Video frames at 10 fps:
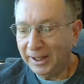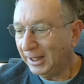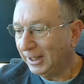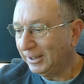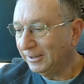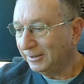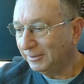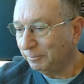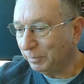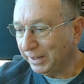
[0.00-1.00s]
And
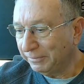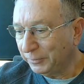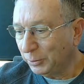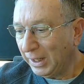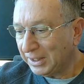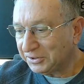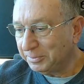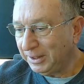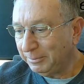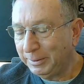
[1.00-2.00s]
if you ask
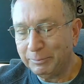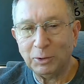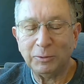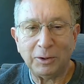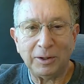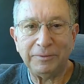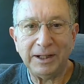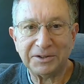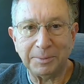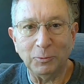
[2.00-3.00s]
me, people often
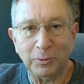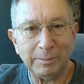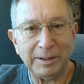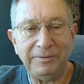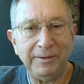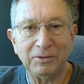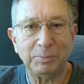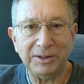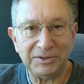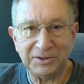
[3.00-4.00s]
ask me, what are my favorite
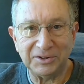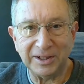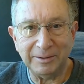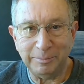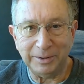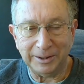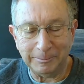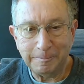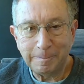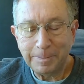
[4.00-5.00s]
places that I've been?